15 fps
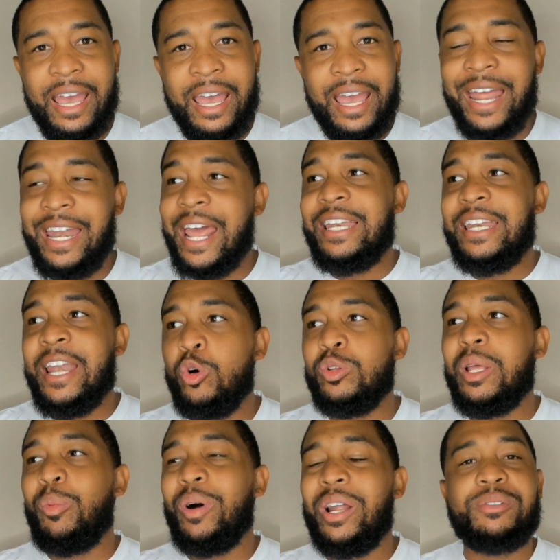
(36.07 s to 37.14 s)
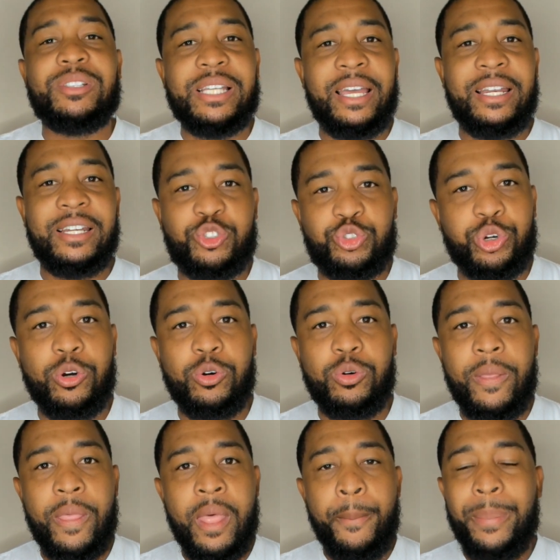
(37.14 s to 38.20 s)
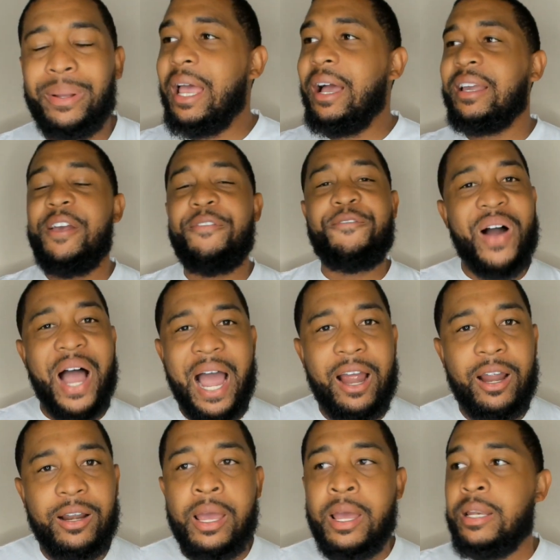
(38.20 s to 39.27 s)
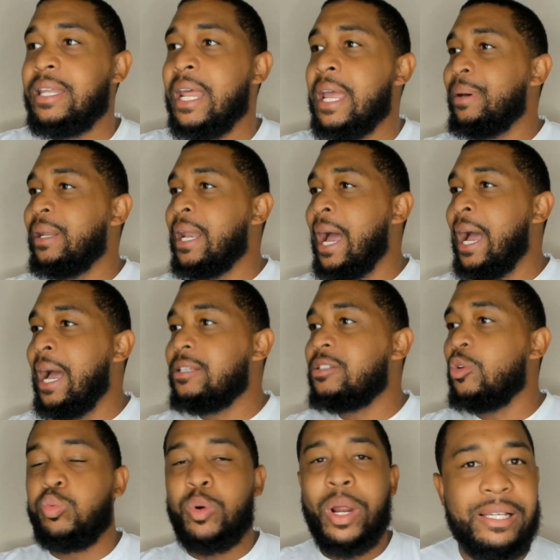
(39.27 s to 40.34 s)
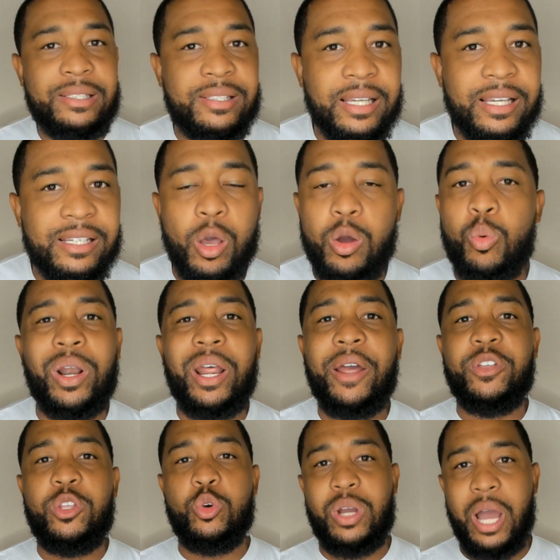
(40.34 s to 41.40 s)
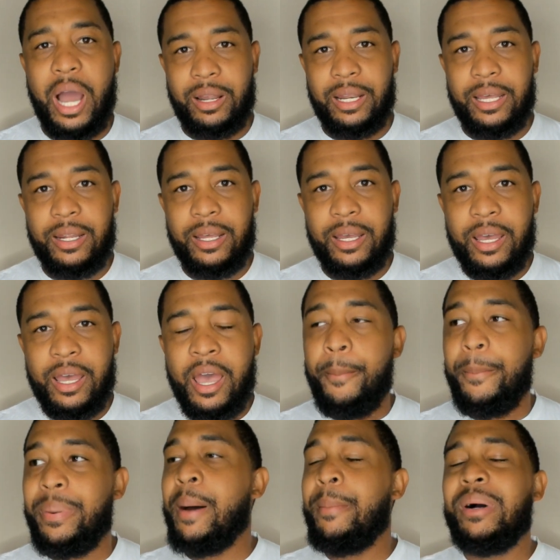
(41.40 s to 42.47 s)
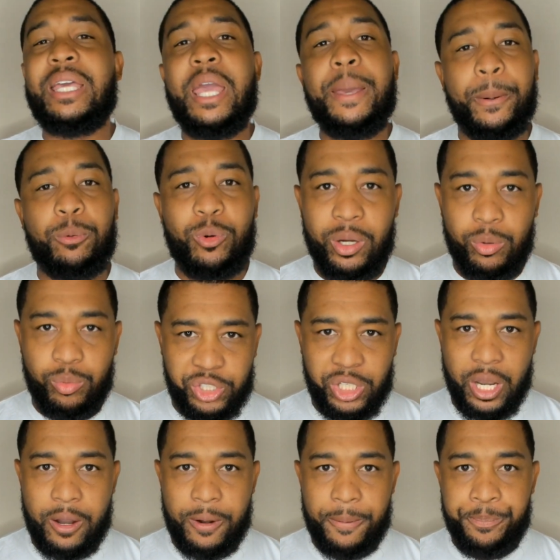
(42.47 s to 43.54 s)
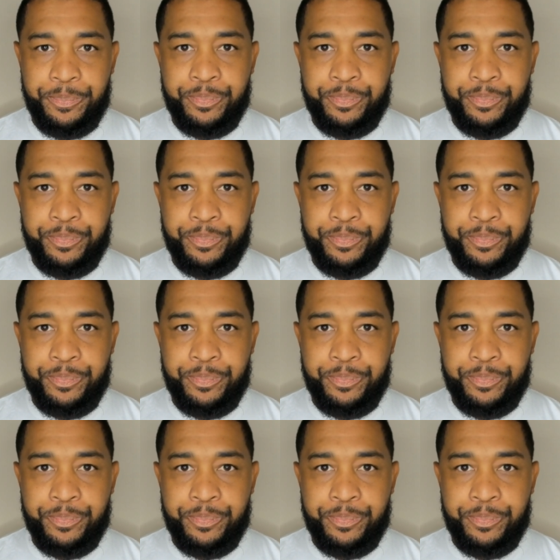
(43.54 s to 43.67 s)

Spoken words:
And they know that what I'm saying is true, but they'll get fired, demonized, racist, whatever you call it. But I'm going to keep it real with y'all.